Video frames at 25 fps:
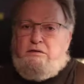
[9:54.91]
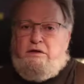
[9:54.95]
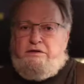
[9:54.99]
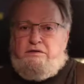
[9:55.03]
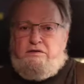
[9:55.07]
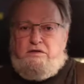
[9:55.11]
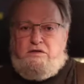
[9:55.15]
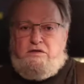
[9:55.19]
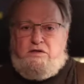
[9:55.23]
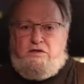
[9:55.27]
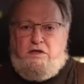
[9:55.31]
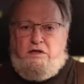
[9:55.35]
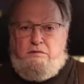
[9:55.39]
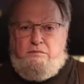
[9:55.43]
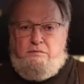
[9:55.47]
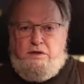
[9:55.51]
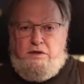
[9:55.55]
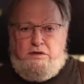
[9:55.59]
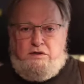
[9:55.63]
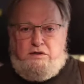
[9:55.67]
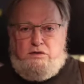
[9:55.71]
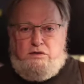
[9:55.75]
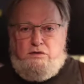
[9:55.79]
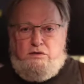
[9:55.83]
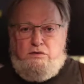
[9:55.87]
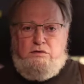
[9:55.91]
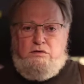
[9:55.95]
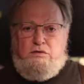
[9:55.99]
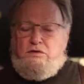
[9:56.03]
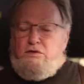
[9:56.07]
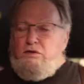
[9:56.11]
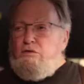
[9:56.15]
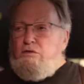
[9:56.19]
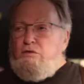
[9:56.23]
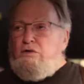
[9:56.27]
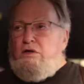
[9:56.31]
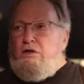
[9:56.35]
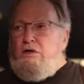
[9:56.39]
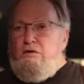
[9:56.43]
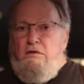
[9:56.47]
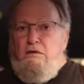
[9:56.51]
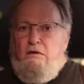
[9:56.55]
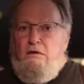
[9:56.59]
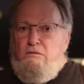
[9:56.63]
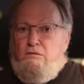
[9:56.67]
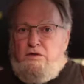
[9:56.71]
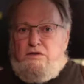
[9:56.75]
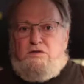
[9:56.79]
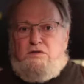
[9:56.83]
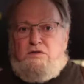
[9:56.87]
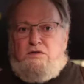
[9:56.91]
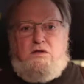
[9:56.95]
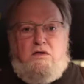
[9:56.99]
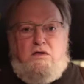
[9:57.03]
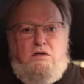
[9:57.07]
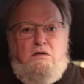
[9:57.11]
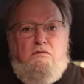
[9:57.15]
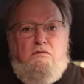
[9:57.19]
I like to say to my students, okay, what's the